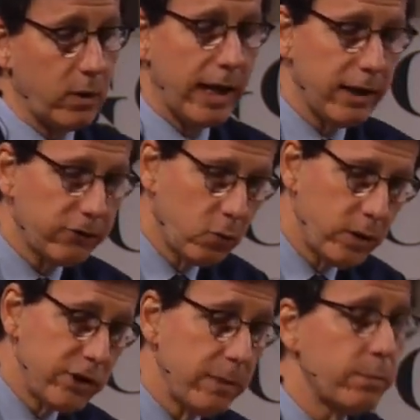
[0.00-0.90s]
When asked
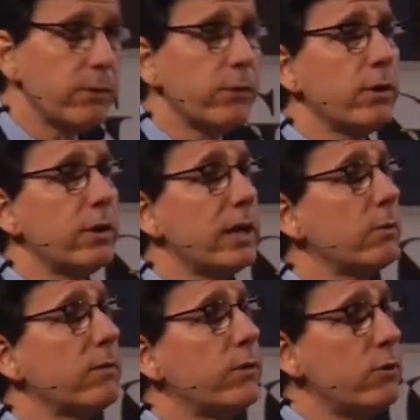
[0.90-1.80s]
which he preferred, he
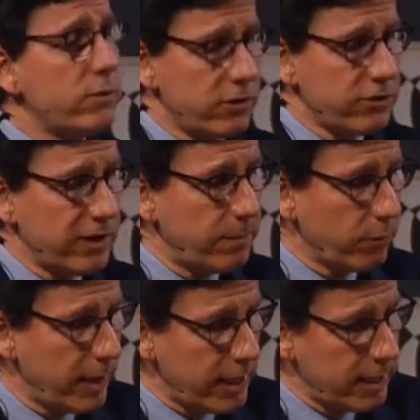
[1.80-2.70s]
refused to
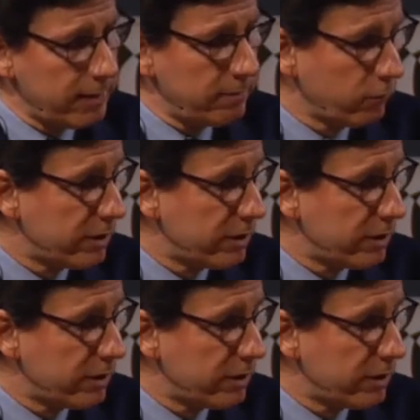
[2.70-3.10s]
separate them,